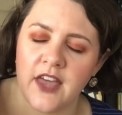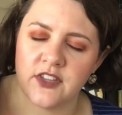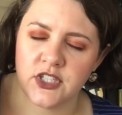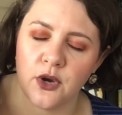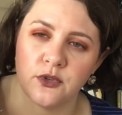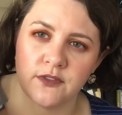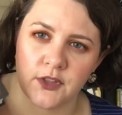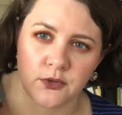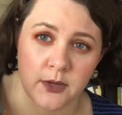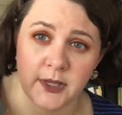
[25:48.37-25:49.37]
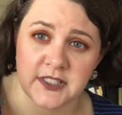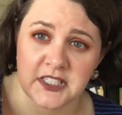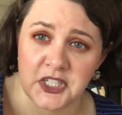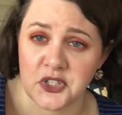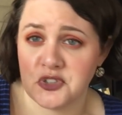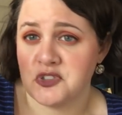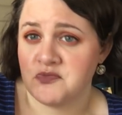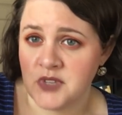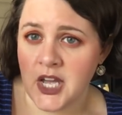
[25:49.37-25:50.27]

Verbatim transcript: and the tone of the Three Musketeers.